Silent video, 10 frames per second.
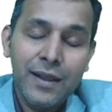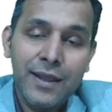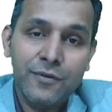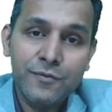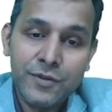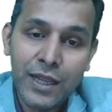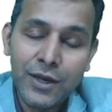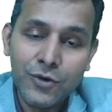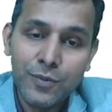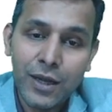and from cell
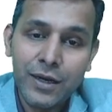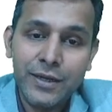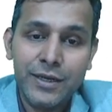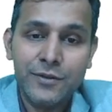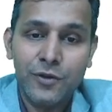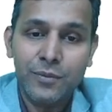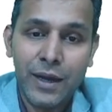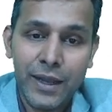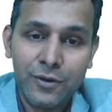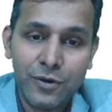to blood it is from
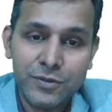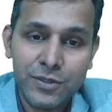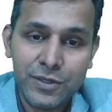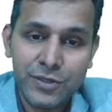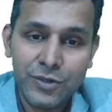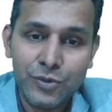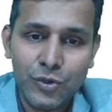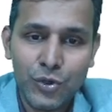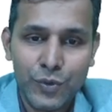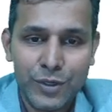higher concentration to
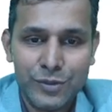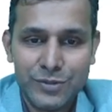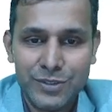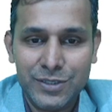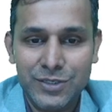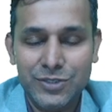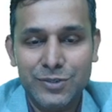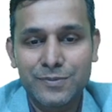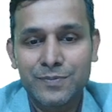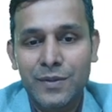lower
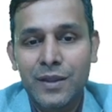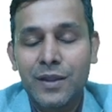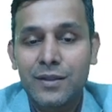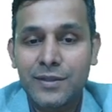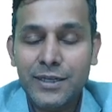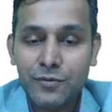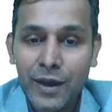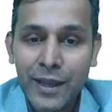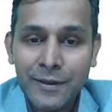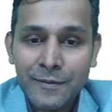concentration. That's
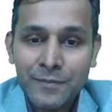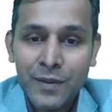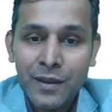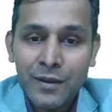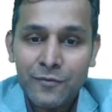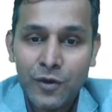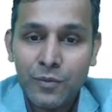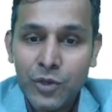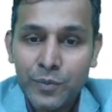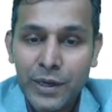why
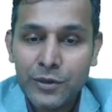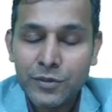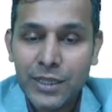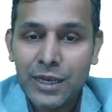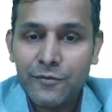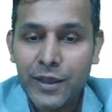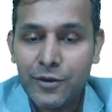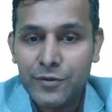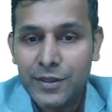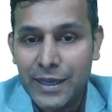from lumen to cell we are
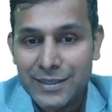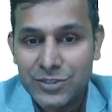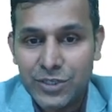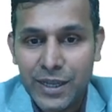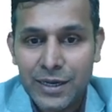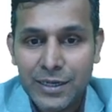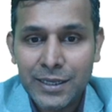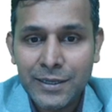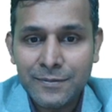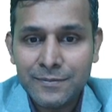using
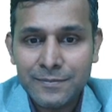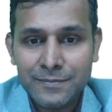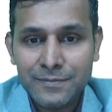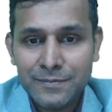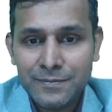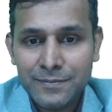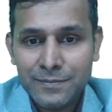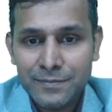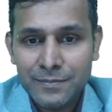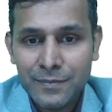SGLT,
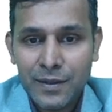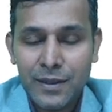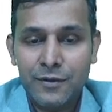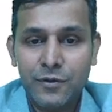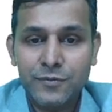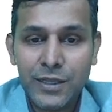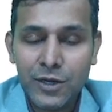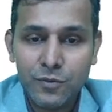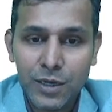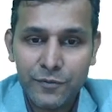and from cell
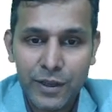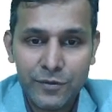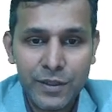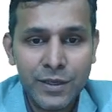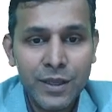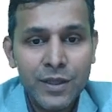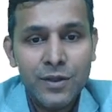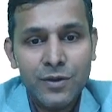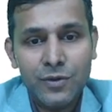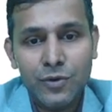to blood we are using
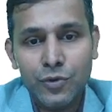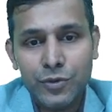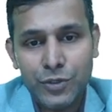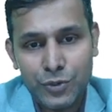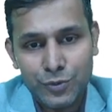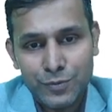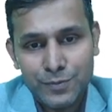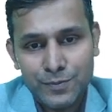GLUT2.